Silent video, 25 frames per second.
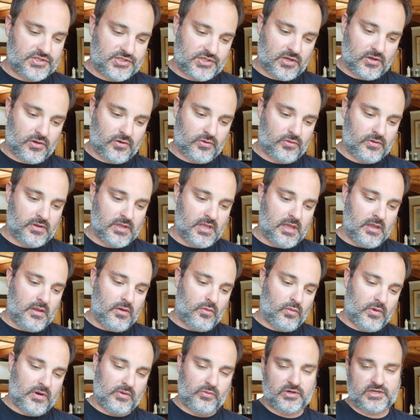So
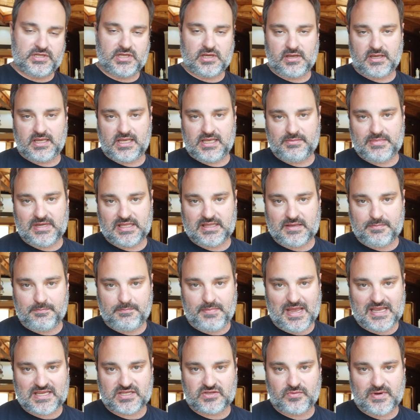when we're talking about the
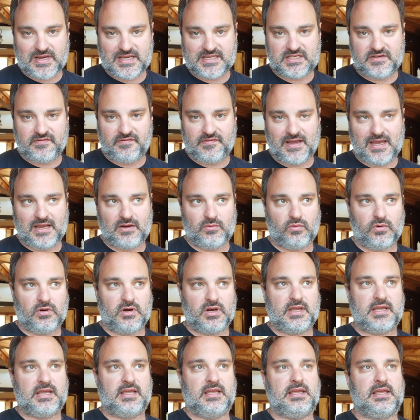best ways to find
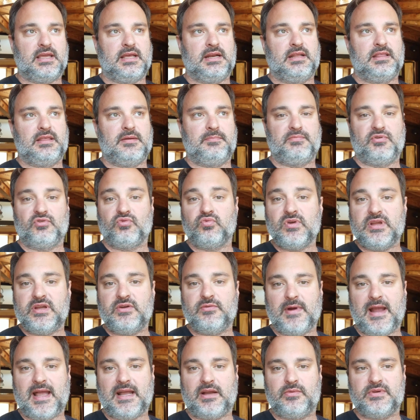work, kind of the
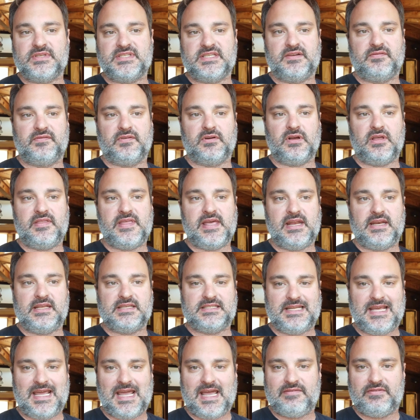prerequisite for all that
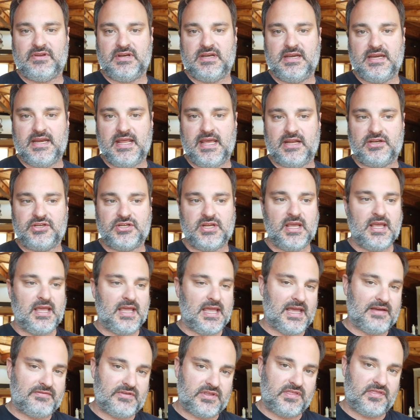is to have a niche,
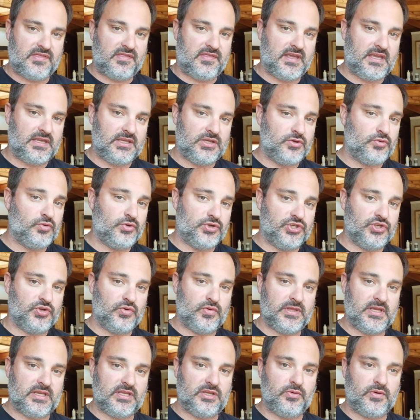have a thing you
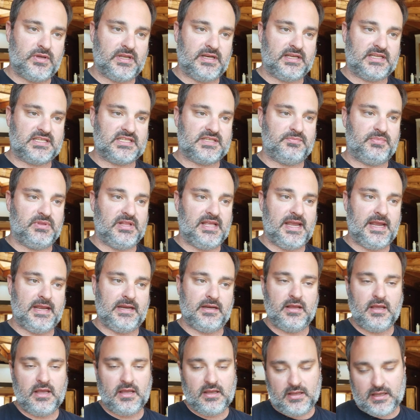do that you can
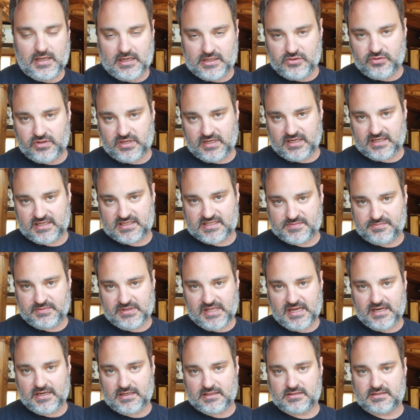explain, and you can
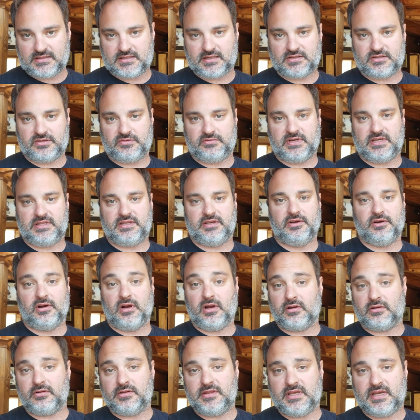explain it in such a way that
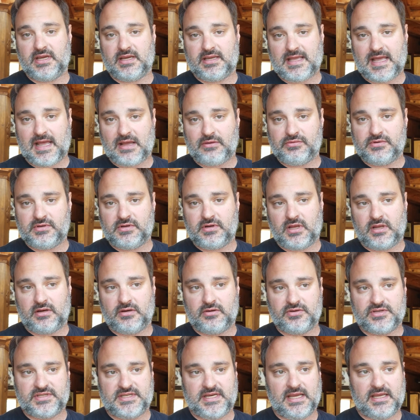your uncle, the accountant,
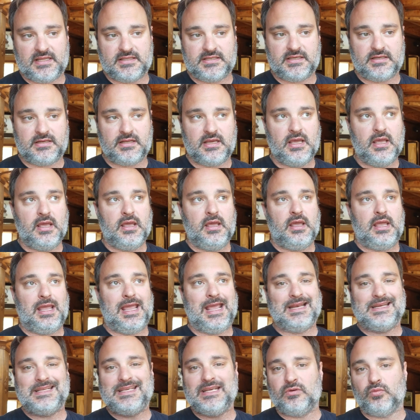understands it
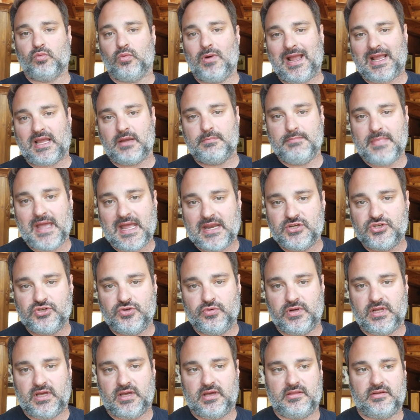and can recommend
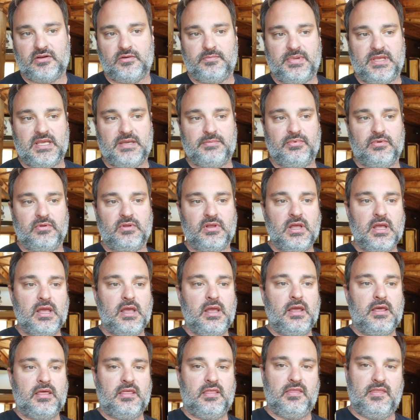you to other people.
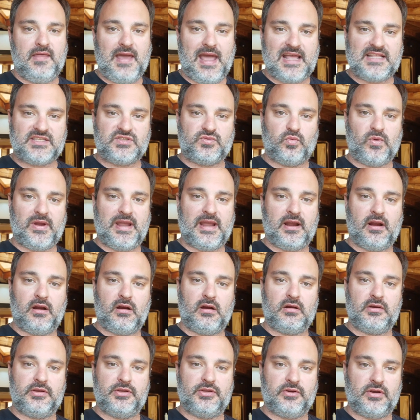That's
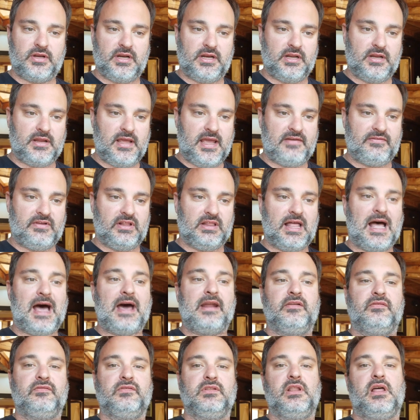where you're going to have a
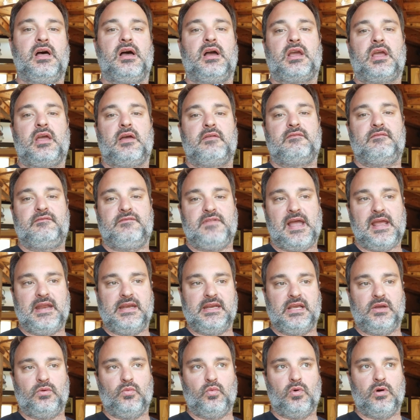lot of luck
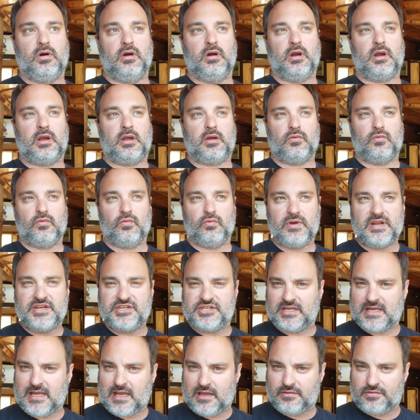finding work,
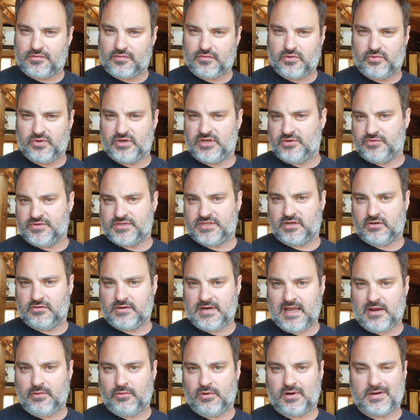reaching out through and using your
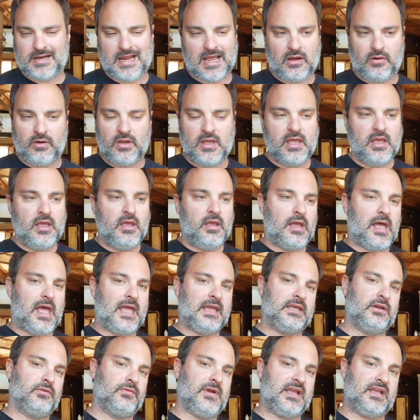network. Now,
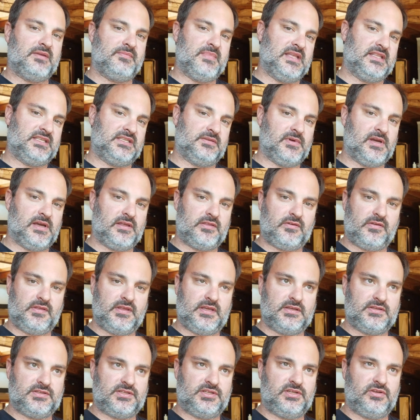I can recommend some other
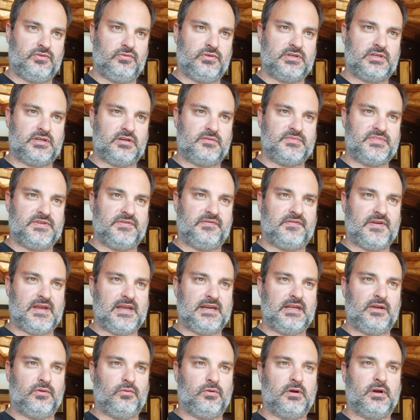things too in terms of
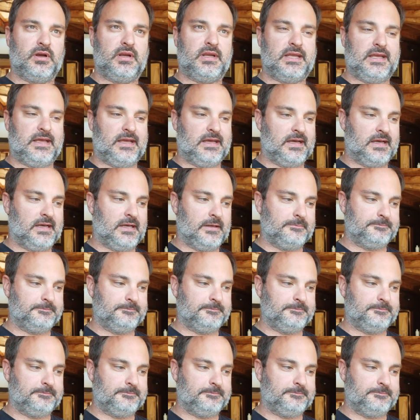finding work.